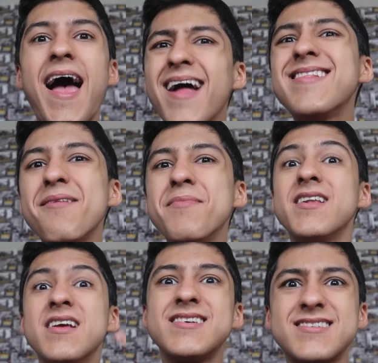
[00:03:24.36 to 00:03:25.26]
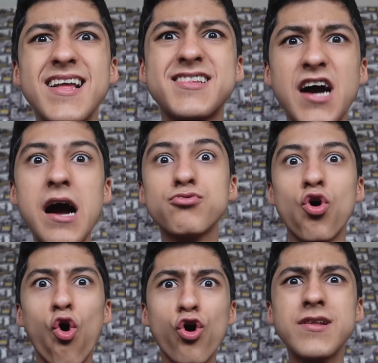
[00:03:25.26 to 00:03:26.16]
And that means it is the time to
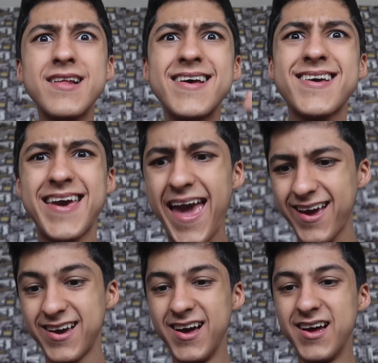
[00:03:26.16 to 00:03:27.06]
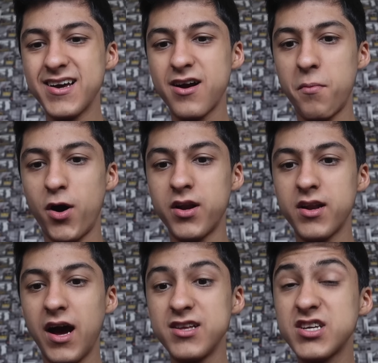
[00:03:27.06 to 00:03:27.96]
order the cake. Come on.
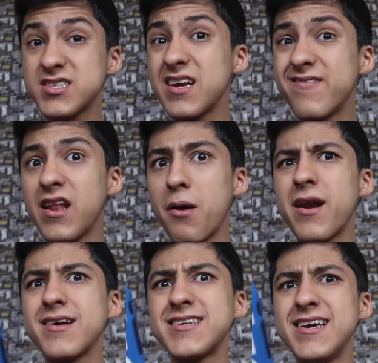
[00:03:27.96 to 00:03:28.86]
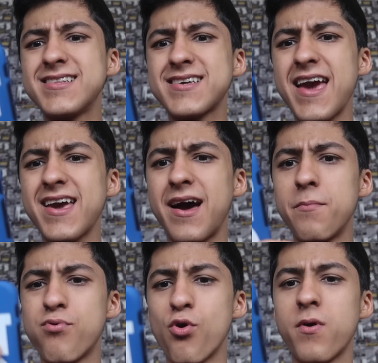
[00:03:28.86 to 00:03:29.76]
I just said the number has Eat Cake
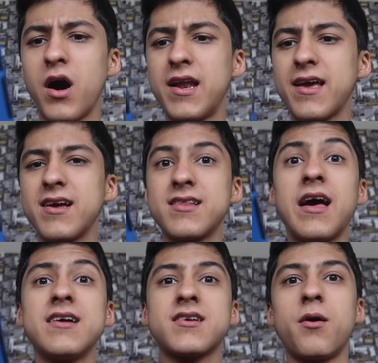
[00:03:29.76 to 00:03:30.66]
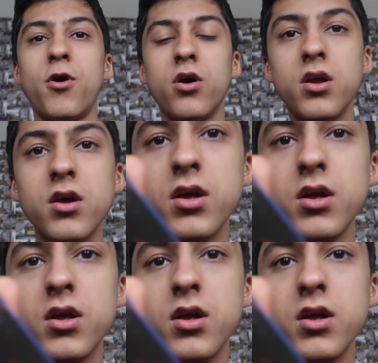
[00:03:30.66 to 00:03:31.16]
and boom, calling it, guys. Come on.